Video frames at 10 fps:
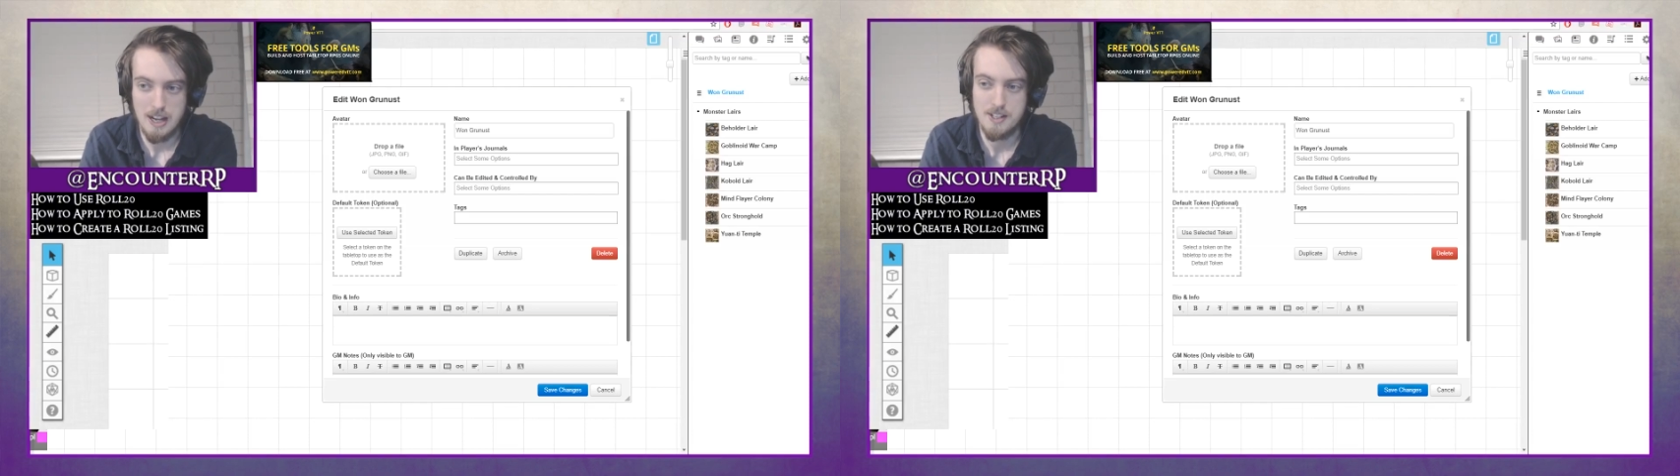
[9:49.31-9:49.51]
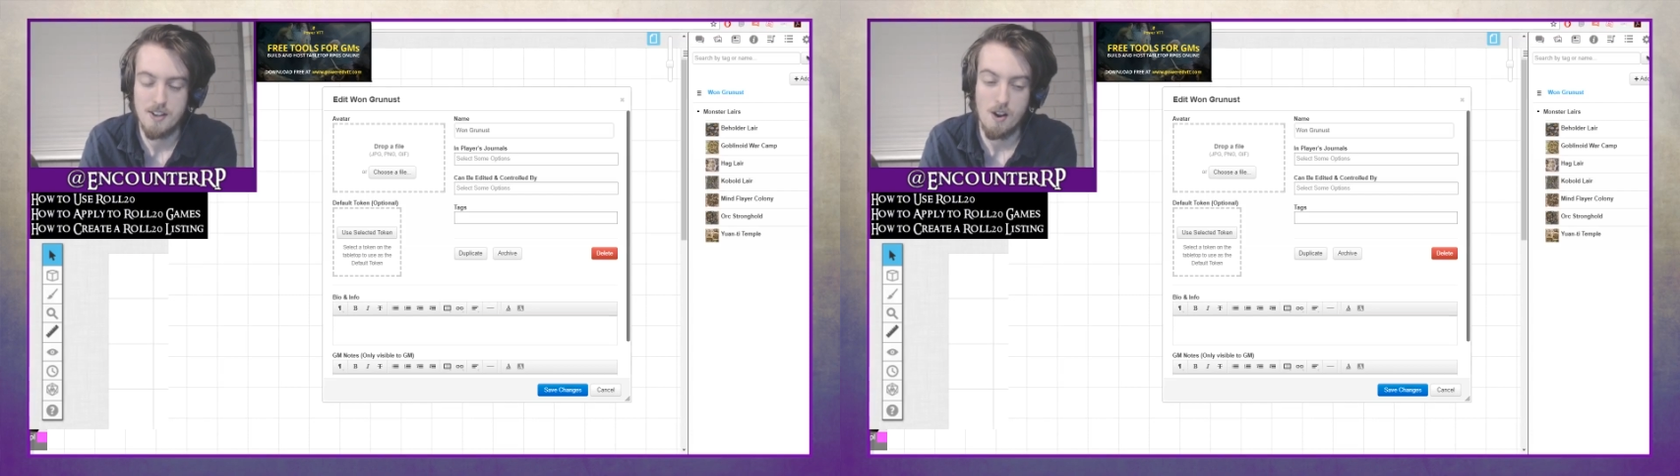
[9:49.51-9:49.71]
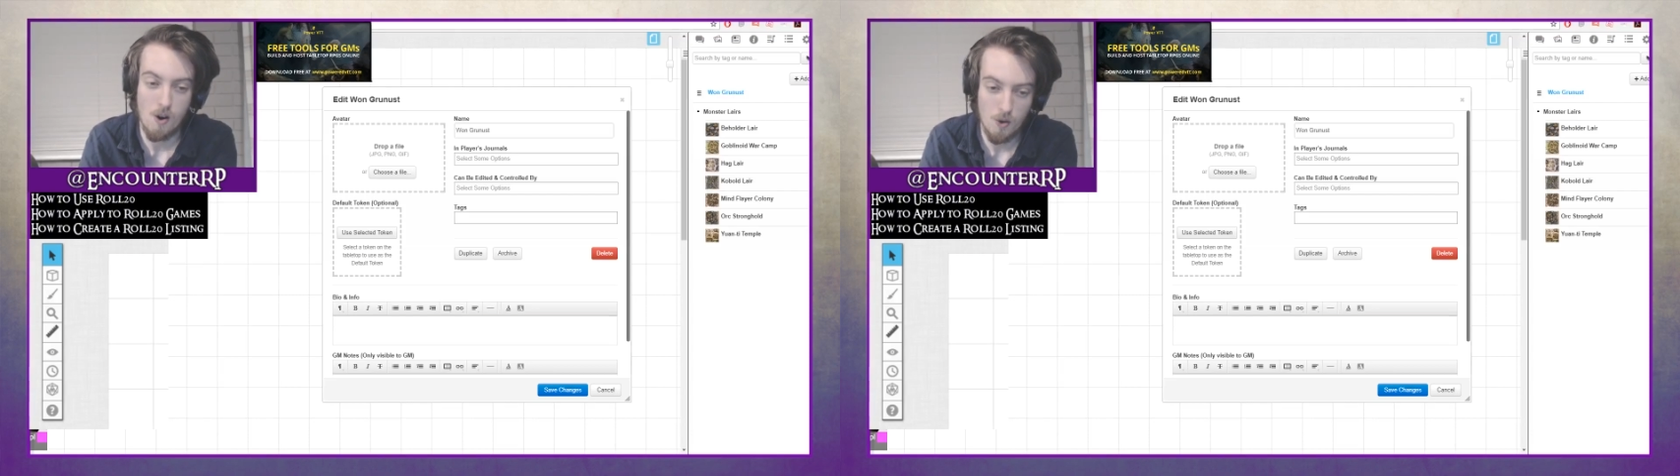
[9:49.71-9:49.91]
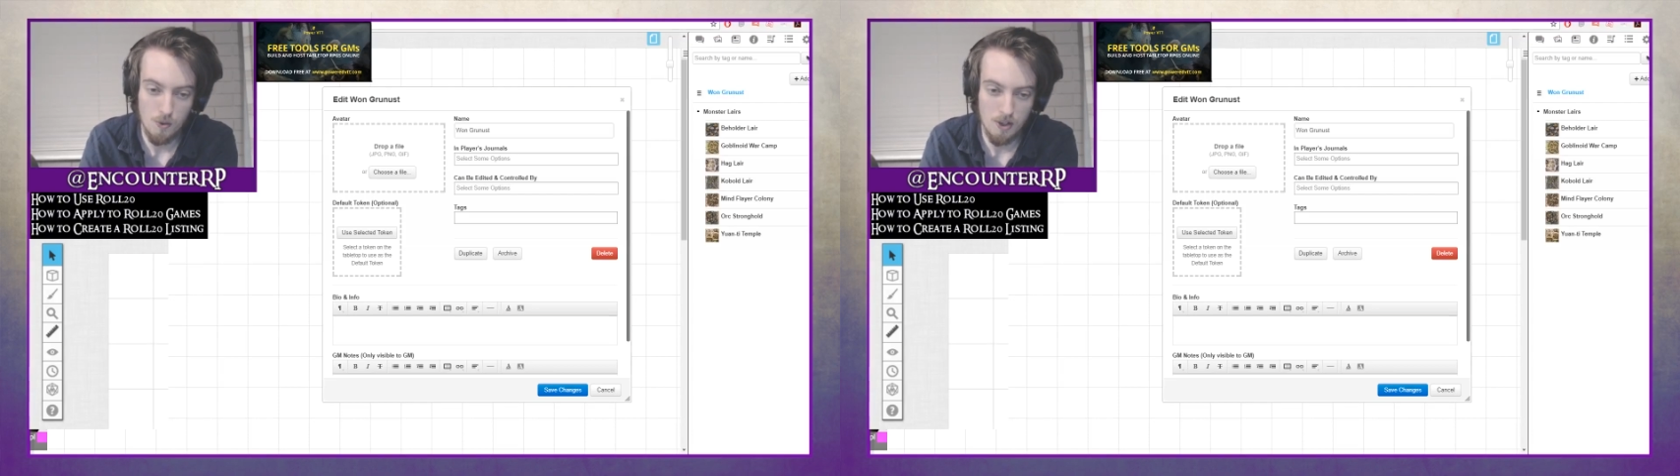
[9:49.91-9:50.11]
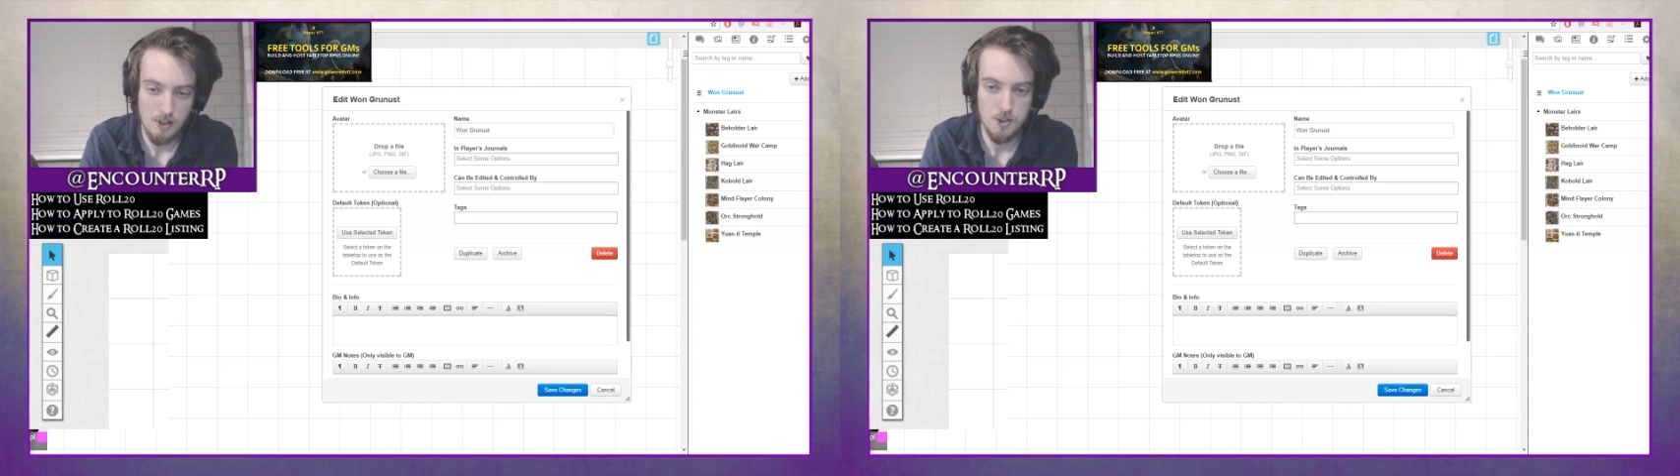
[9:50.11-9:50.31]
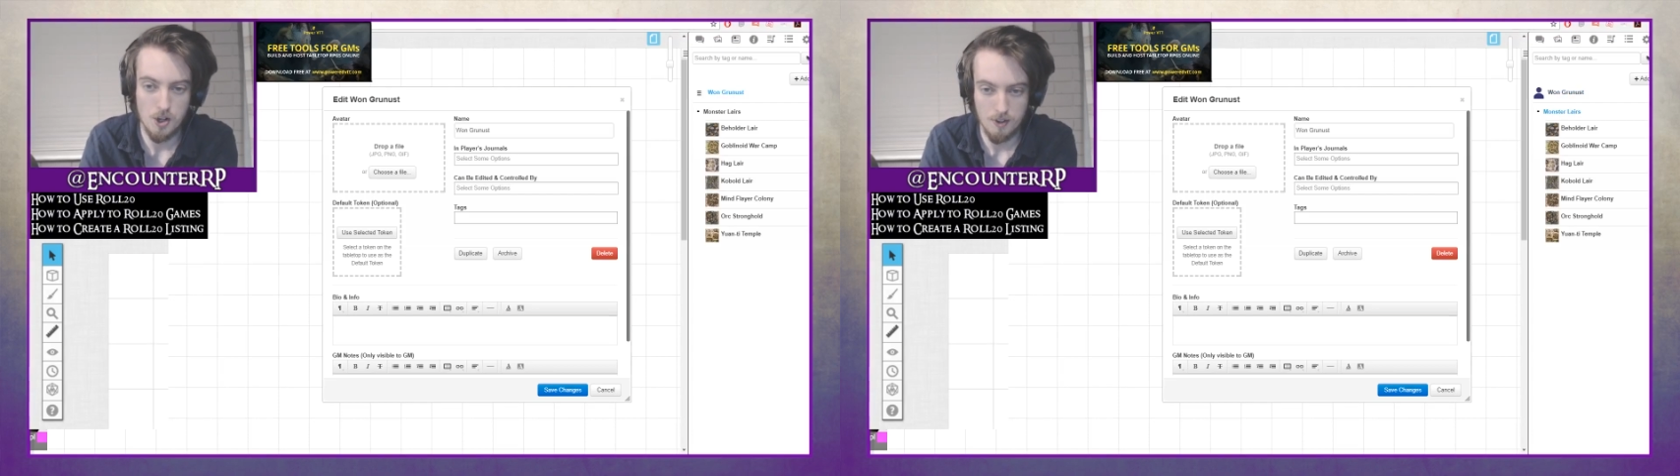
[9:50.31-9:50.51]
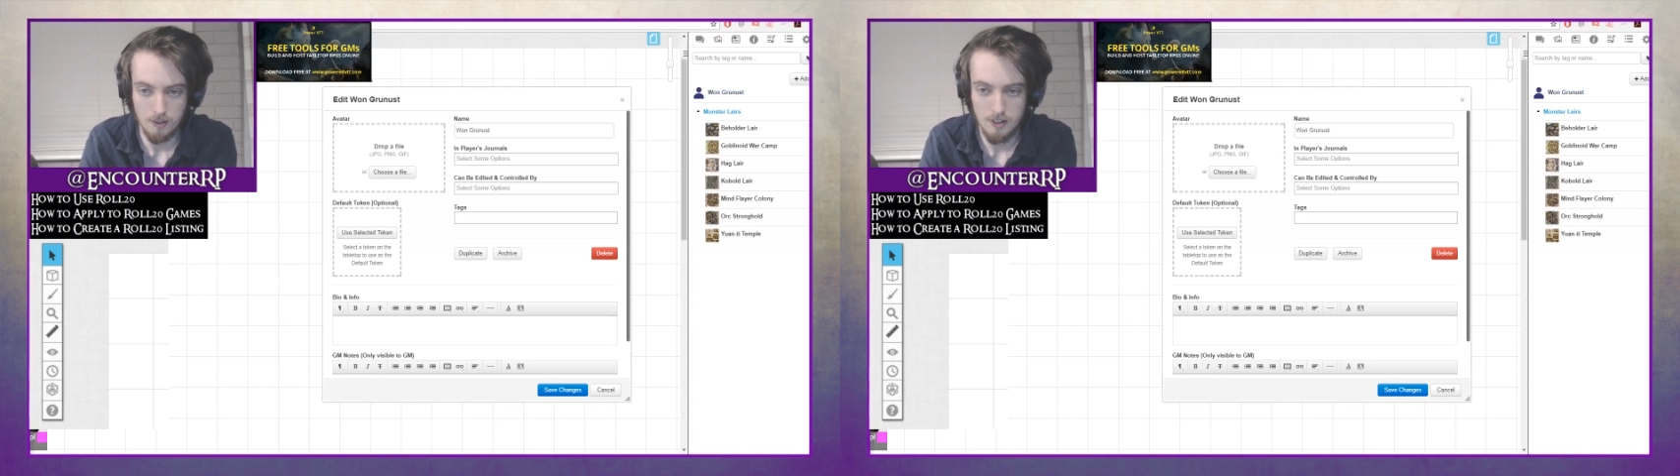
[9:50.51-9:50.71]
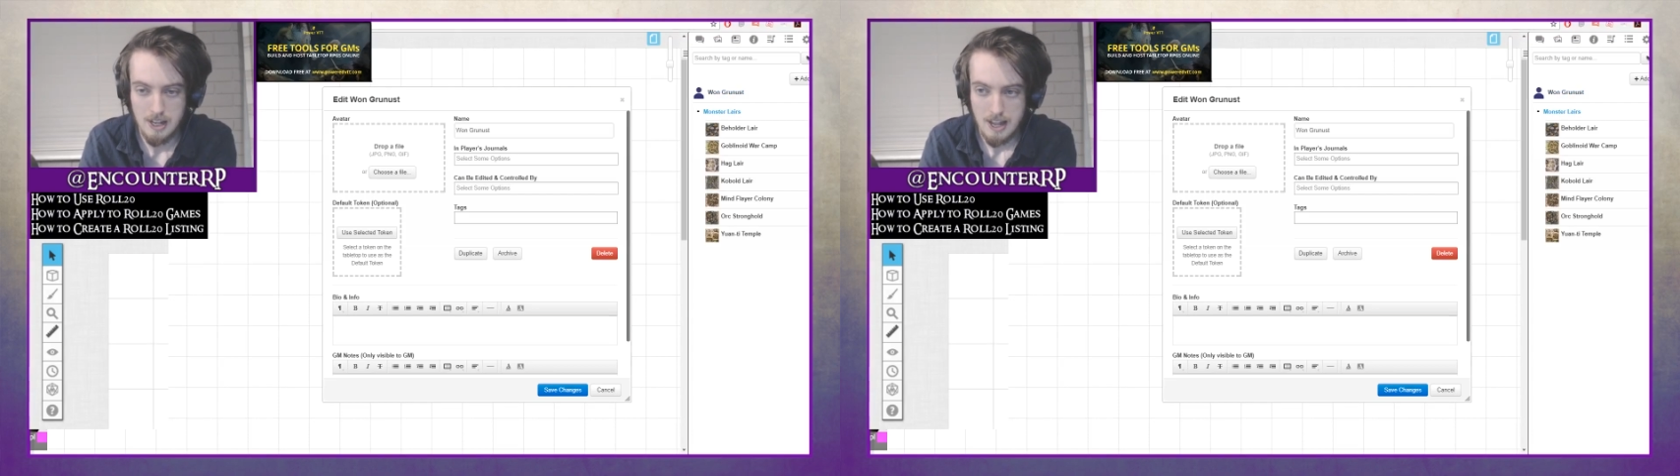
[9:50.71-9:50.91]
has their own
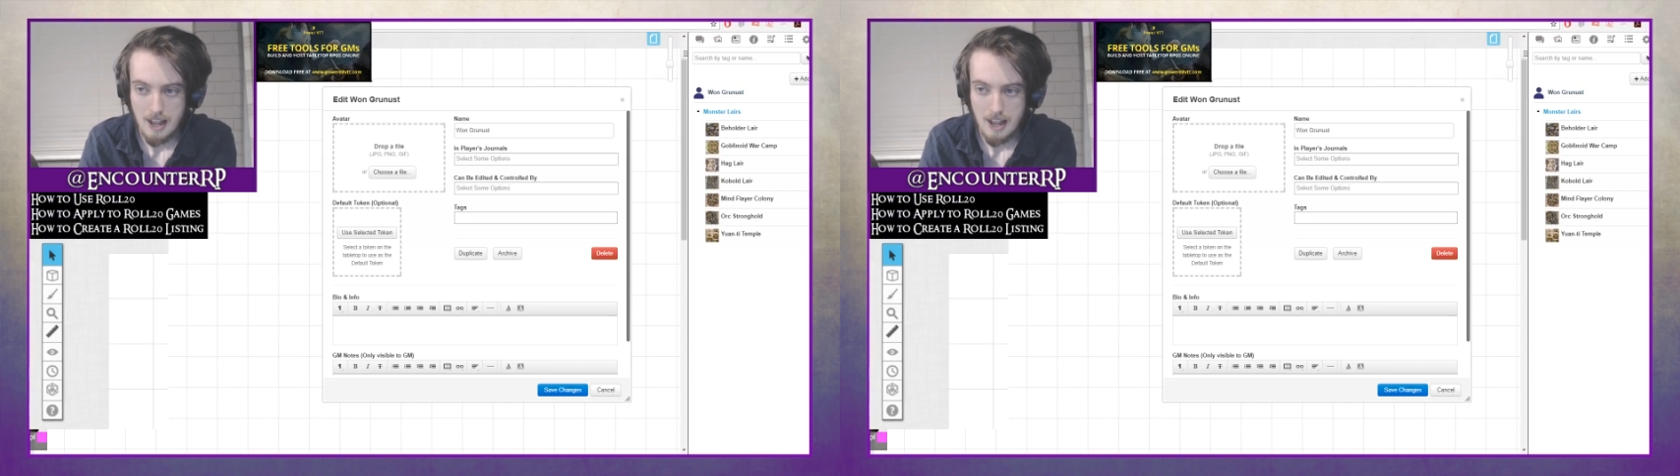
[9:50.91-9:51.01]
journal,